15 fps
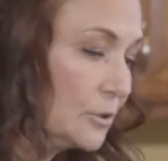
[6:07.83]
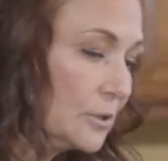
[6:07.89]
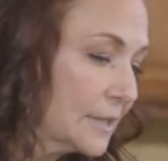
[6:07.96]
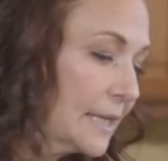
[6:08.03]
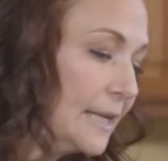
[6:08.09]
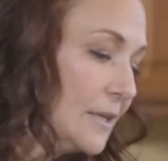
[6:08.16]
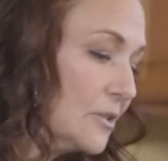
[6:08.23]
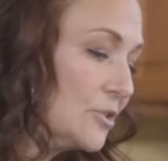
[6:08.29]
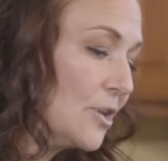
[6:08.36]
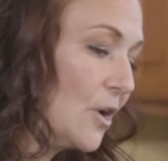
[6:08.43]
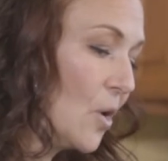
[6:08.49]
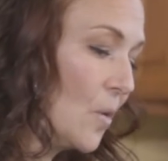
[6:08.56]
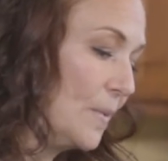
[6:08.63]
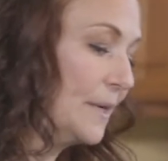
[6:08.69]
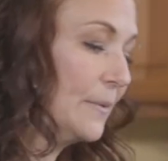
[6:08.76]
looking,
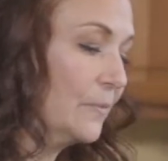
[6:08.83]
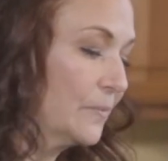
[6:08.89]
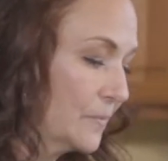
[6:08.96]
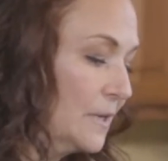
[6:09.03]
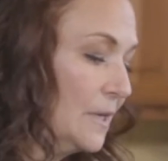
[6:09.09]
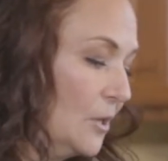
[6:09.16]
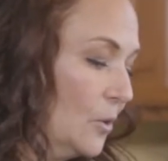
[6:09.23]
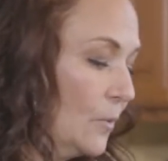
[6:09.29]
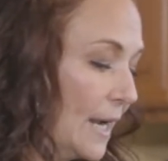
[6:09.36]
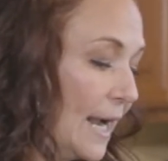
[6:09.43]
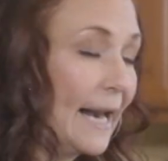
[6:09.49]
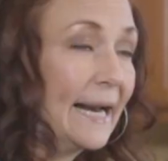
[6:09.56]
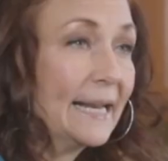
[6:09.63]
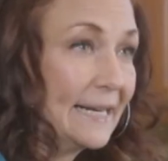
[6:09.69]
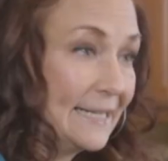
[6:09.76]
so we
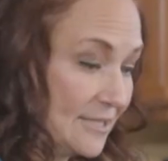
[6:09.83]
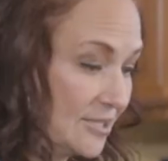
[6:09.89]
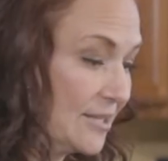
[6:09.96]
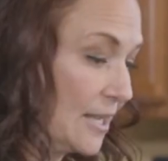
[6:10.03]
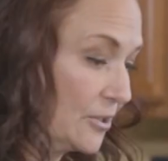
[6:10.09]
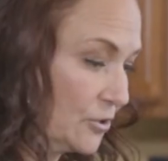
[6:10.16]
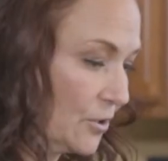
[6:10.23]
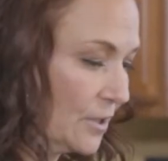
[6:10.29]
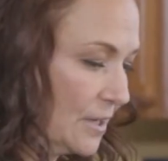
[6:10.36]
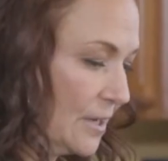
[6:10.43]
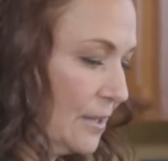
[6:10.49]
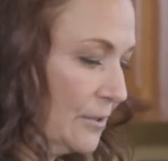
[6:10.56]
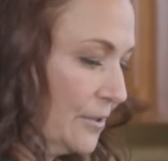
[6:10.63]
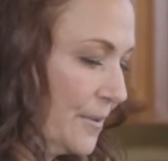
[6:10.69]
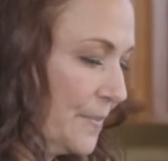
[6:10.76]
got to get it to that dark
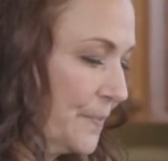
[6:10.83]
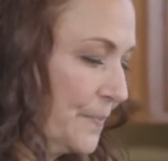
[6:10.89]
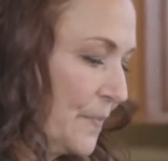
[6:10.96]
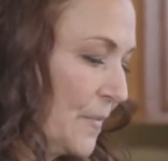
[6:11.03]
color.